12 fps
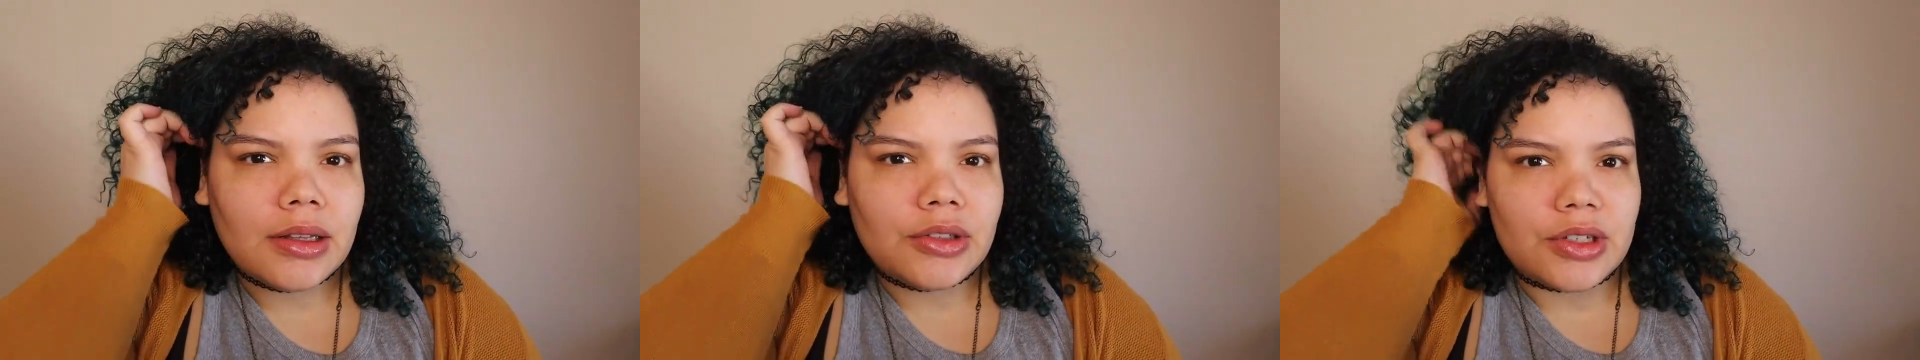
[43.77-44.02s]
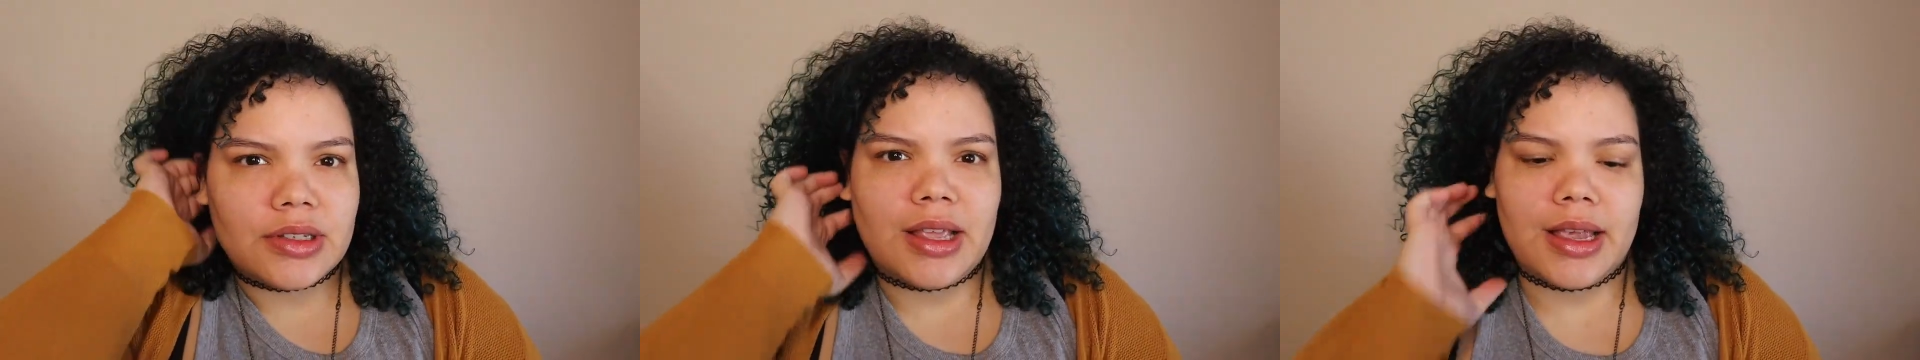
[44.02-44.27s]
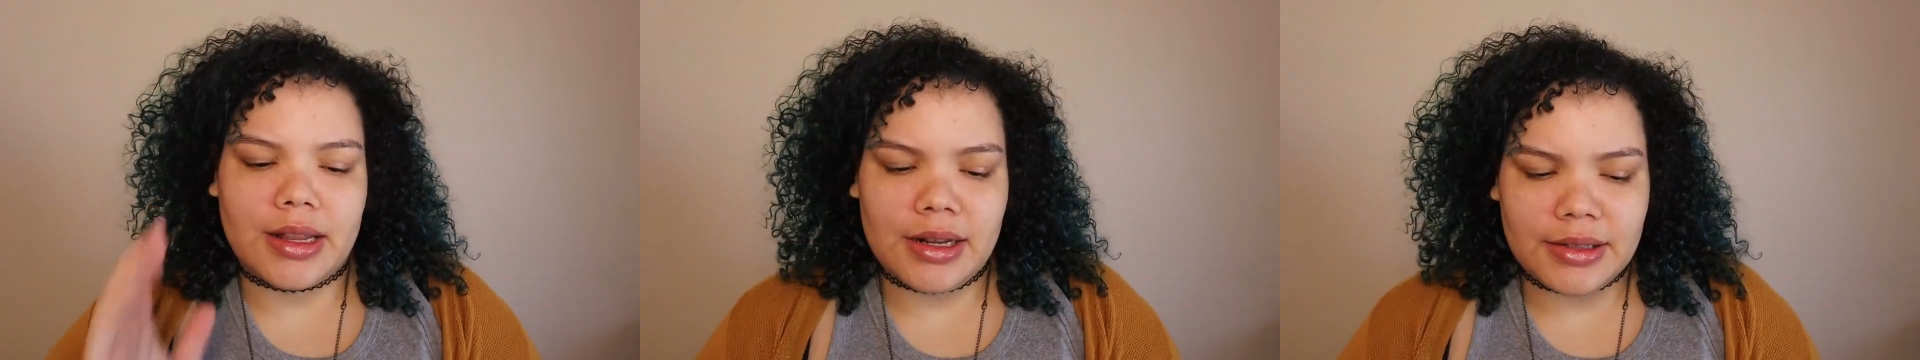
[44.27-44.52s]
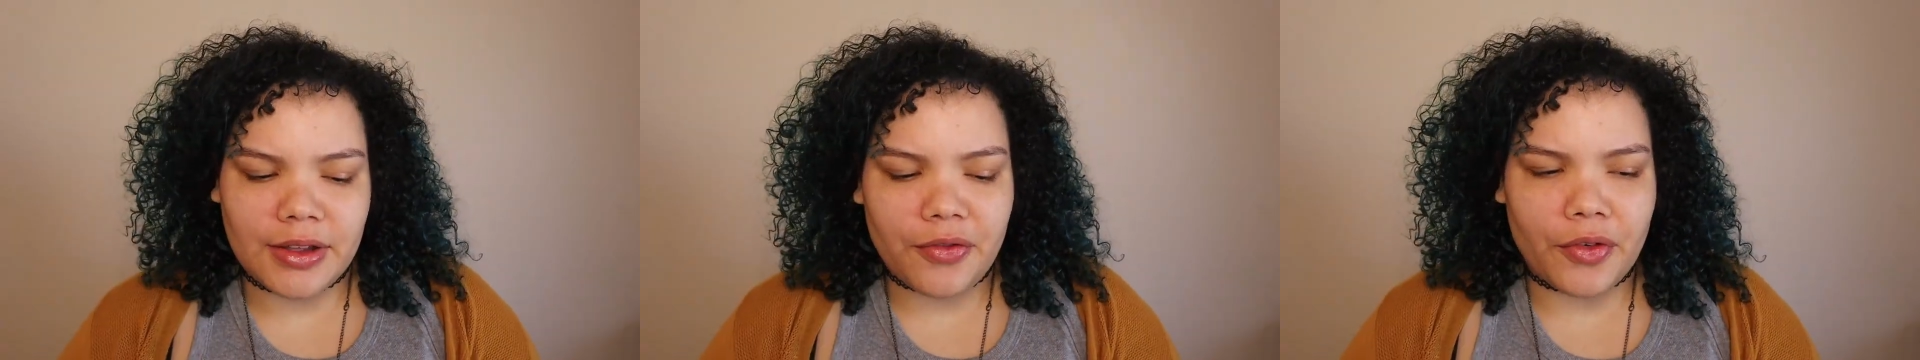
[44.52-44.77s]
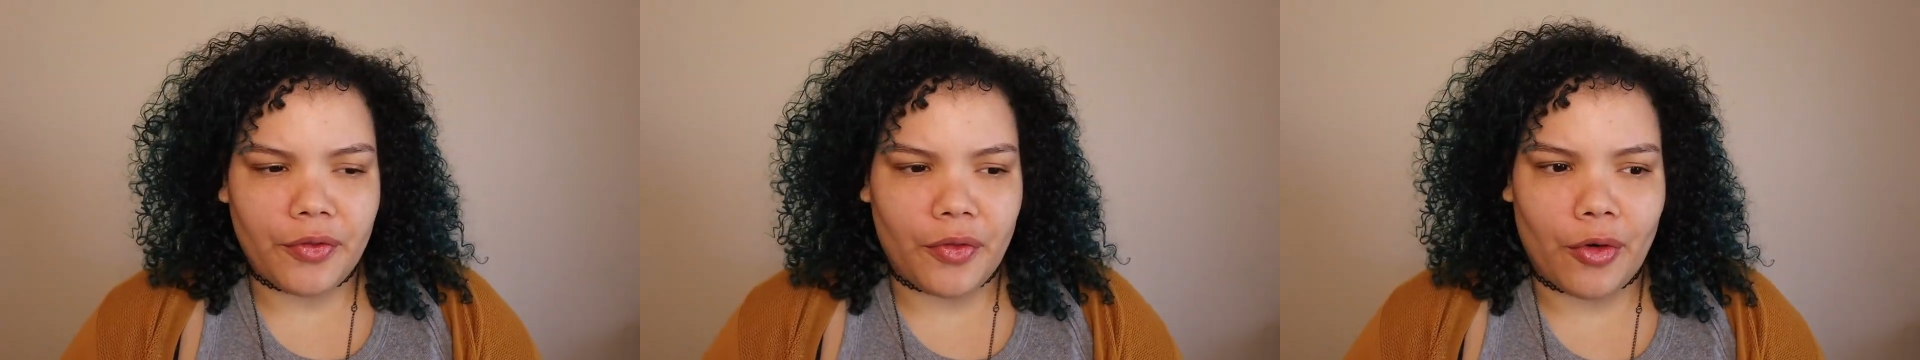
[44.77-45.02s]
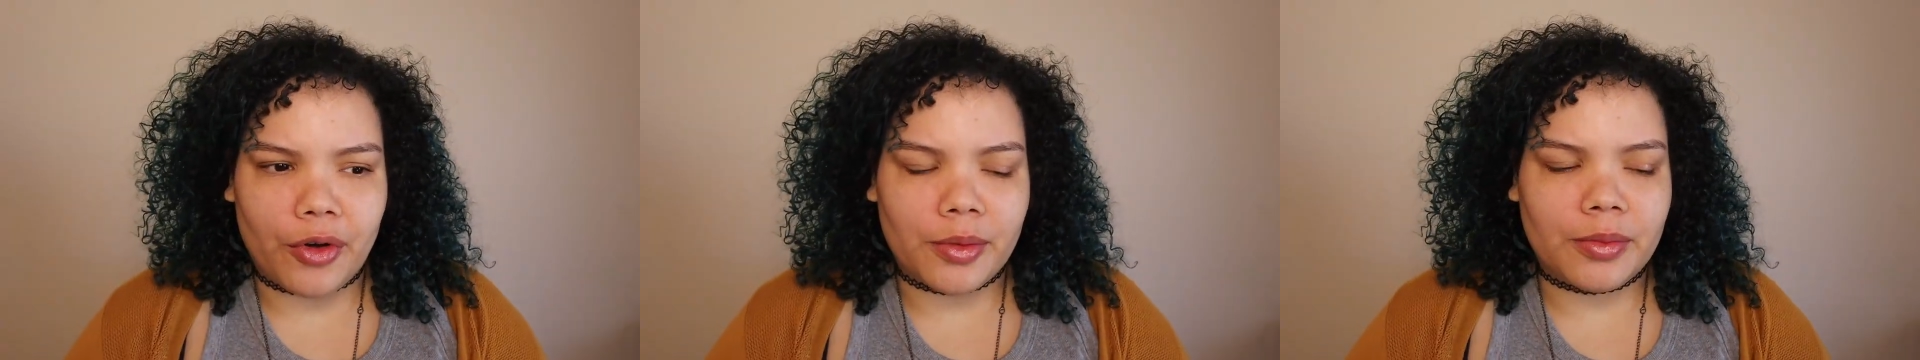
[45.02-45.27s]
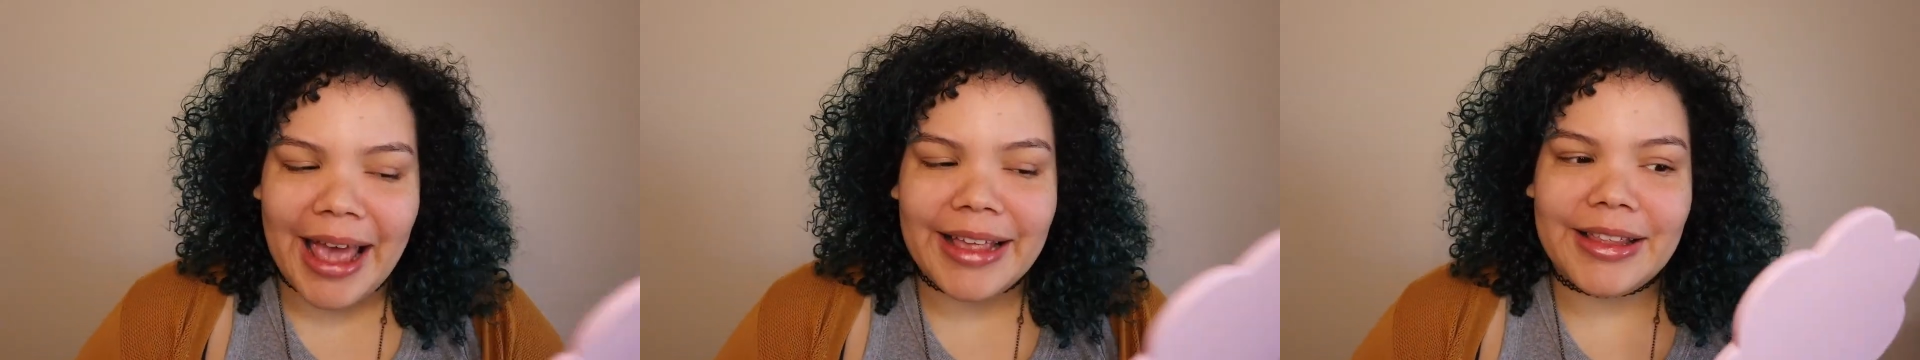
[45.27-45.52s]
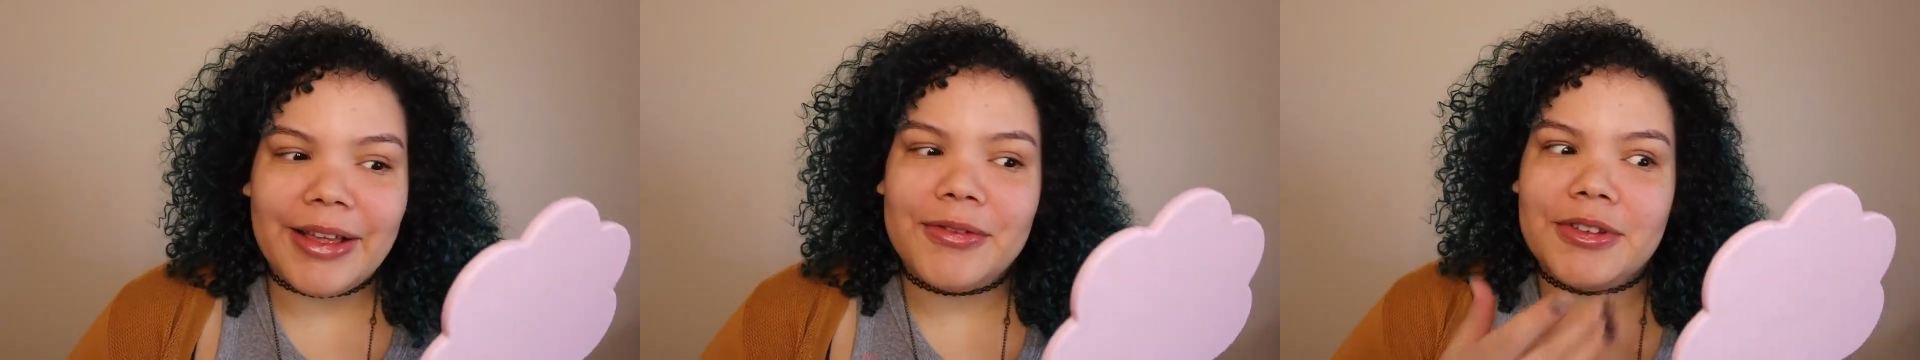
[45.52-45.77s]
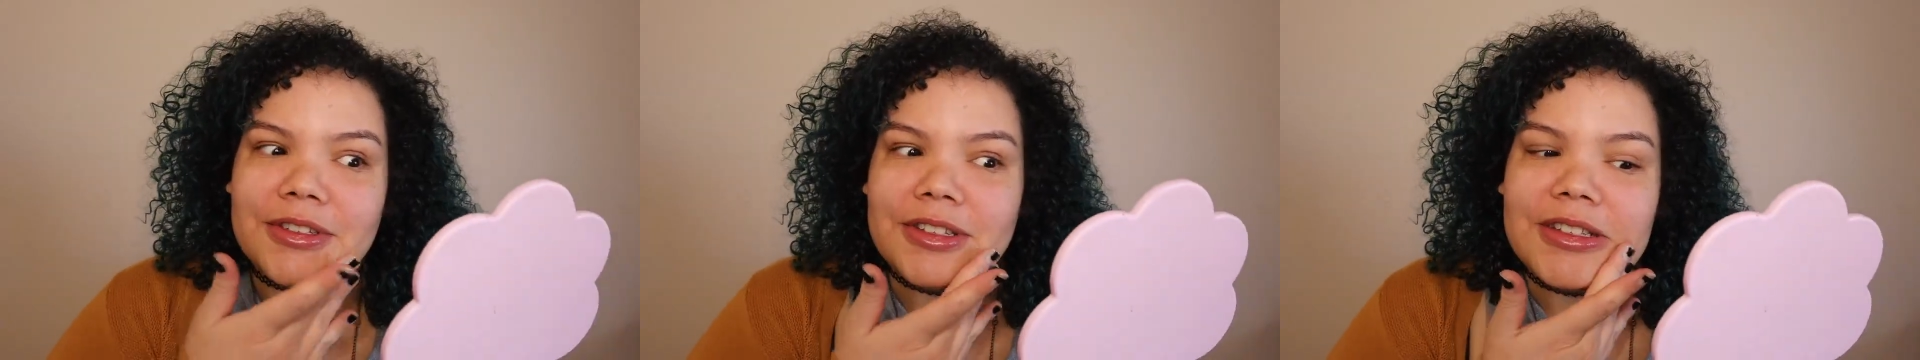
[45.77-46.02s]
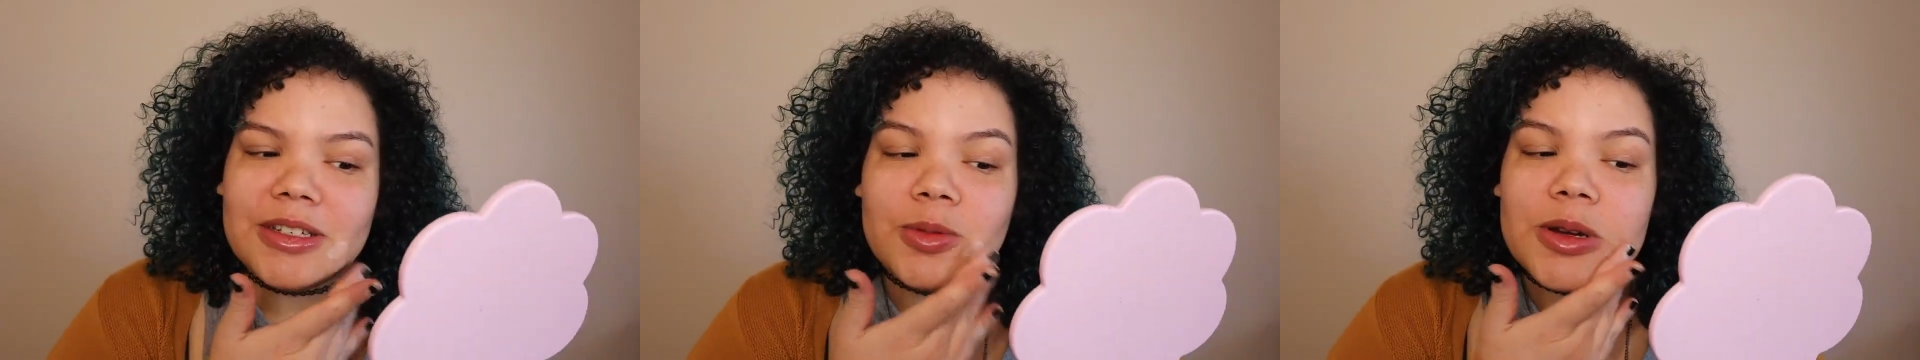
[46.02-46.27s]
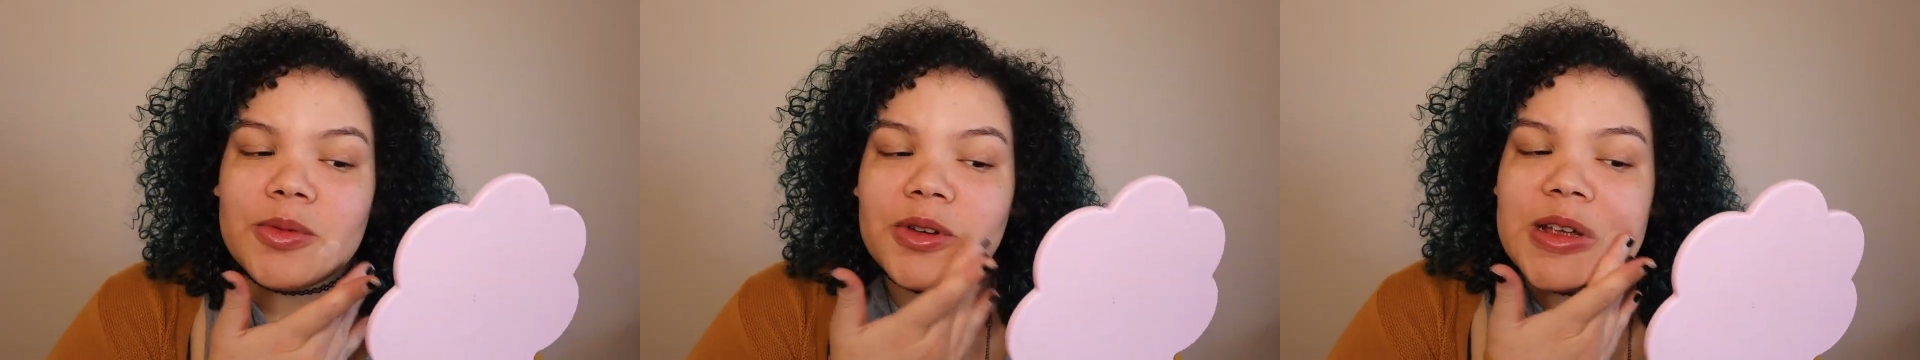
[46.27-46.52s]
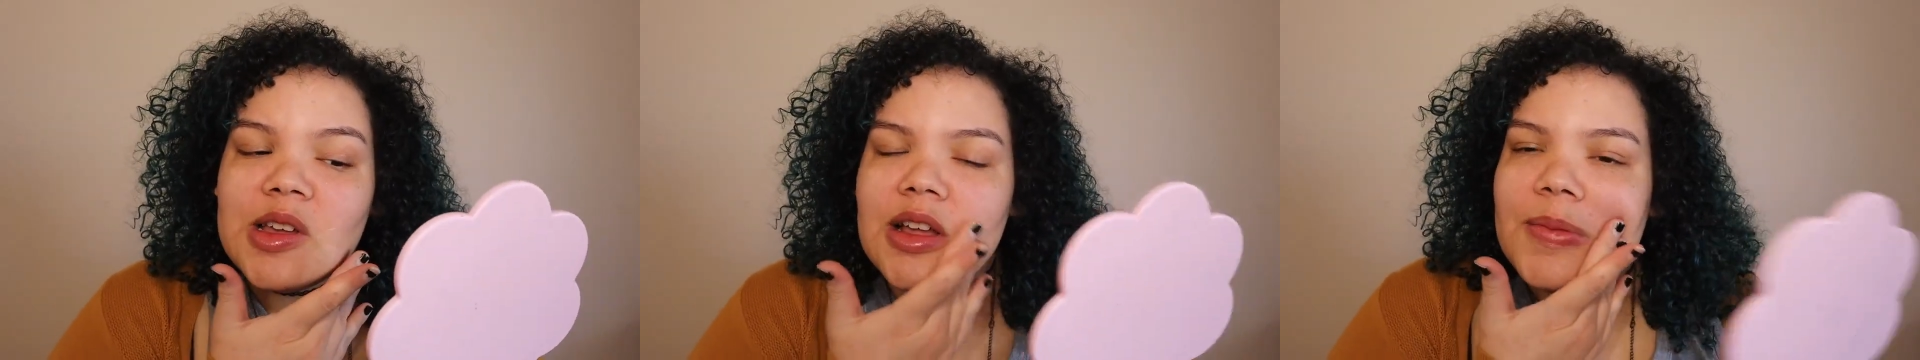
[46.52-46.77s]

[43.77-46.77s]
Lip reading: just like in a different form. I love using this primer.